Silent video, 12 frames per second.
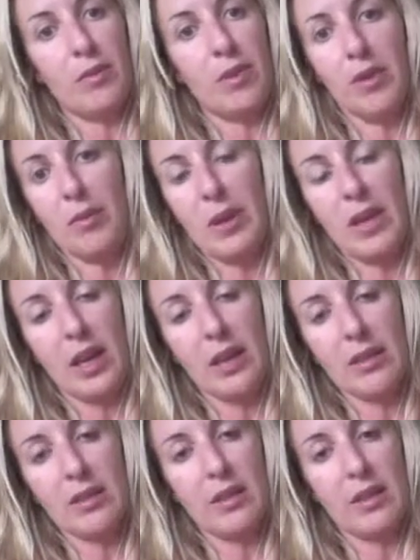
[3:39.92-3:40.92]
on
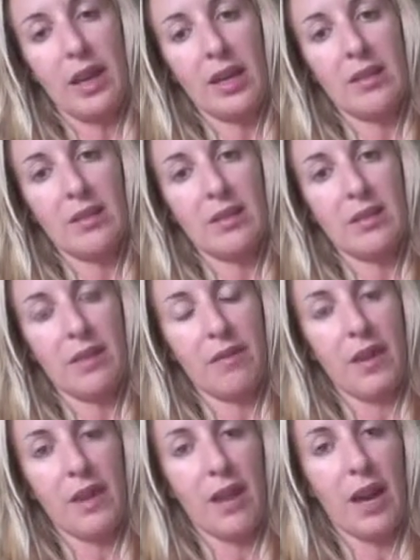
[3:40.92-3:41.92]
weekends and nights and stuff
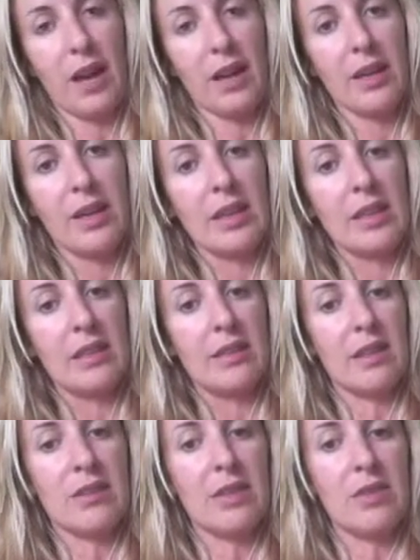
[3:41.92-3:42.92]
like that,
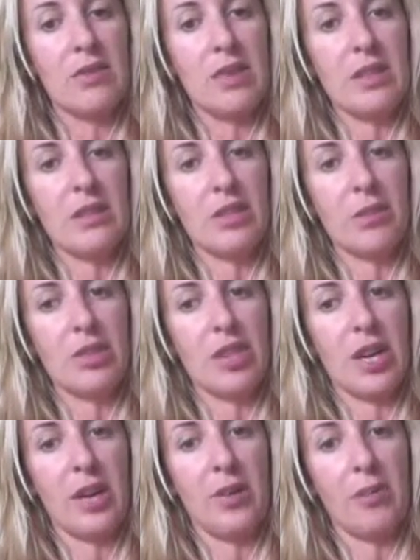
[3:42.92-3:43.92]
since they do need so much
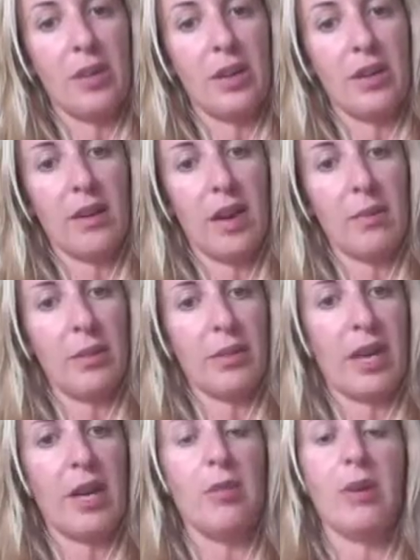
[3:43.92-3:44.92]
help, and I'm able
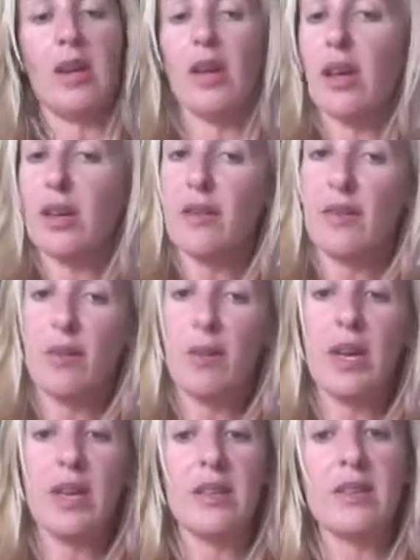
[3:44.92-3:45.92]
to help in a lot of different
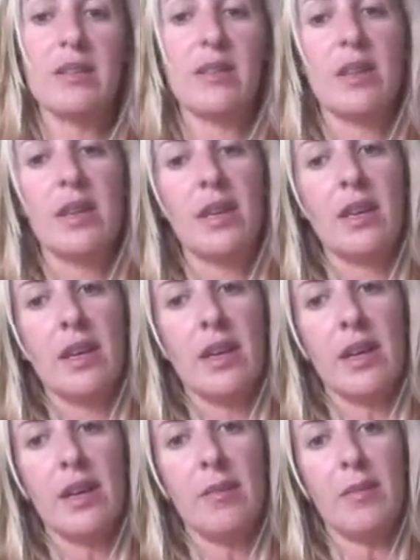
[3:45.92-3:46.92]
ways,
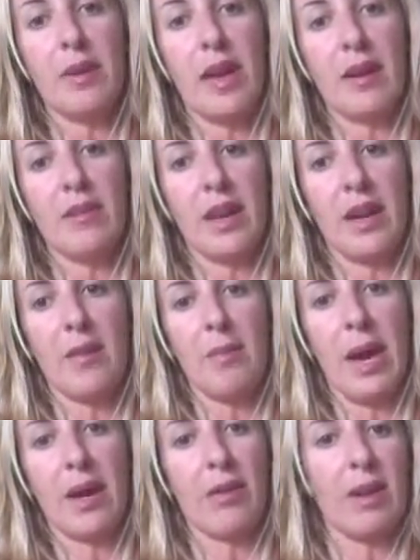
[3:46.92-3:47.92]
and have kind of the
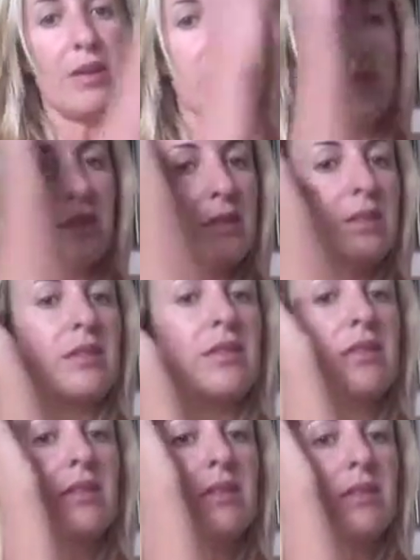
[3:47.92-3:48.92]
background
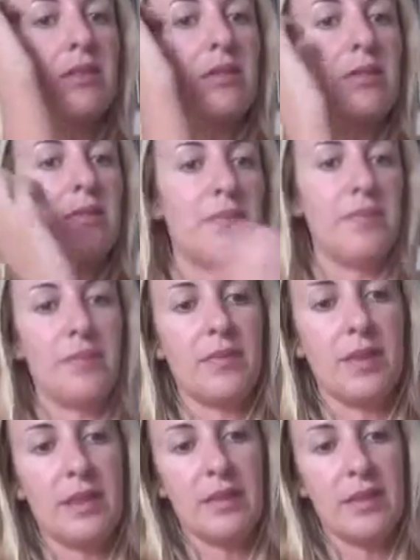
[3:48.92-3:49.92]
to
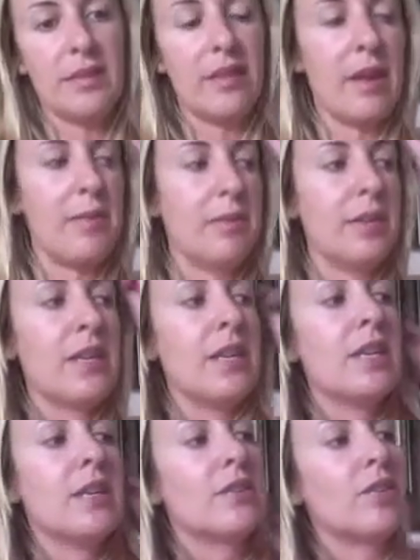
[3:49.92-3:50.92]
assist them.
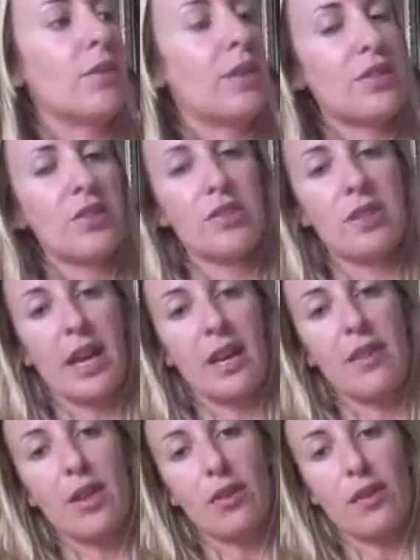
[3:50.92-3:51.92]
So that's just kind
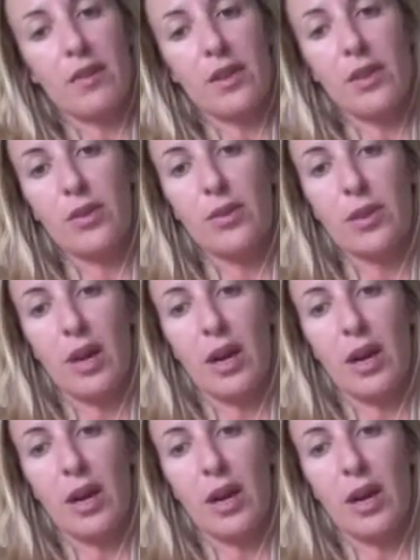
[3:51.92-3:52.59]
of the overview.